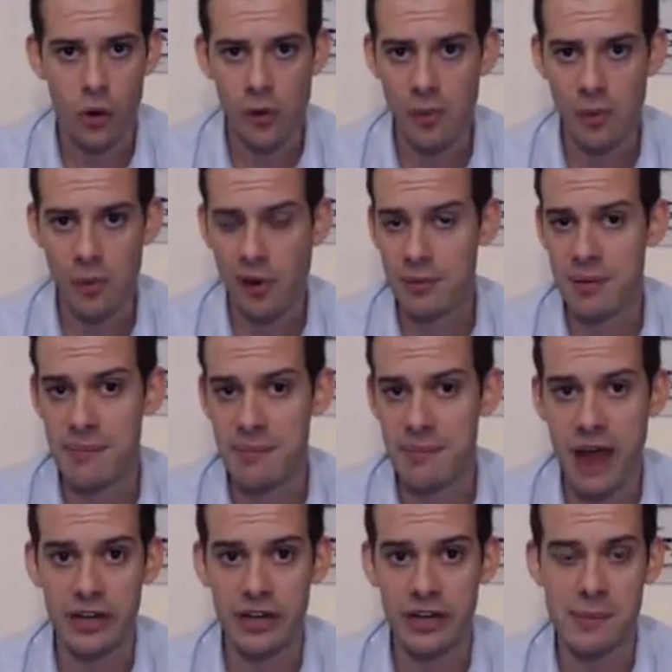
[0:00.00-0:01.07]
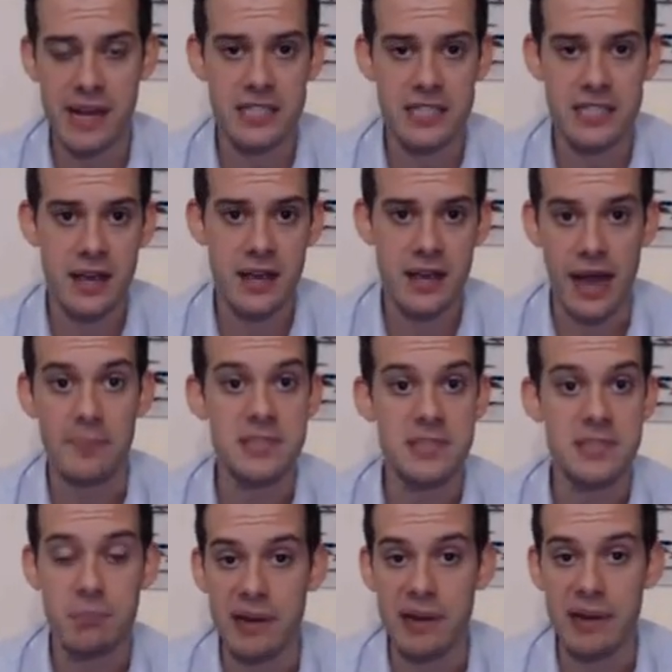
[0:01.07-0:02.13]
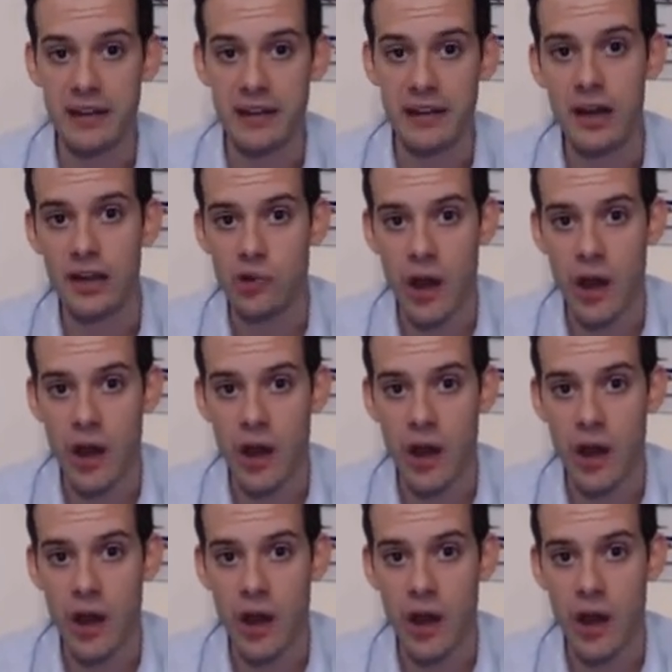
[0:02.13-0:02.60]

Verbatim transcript: or my heart can be pounding because I'm sprinting on a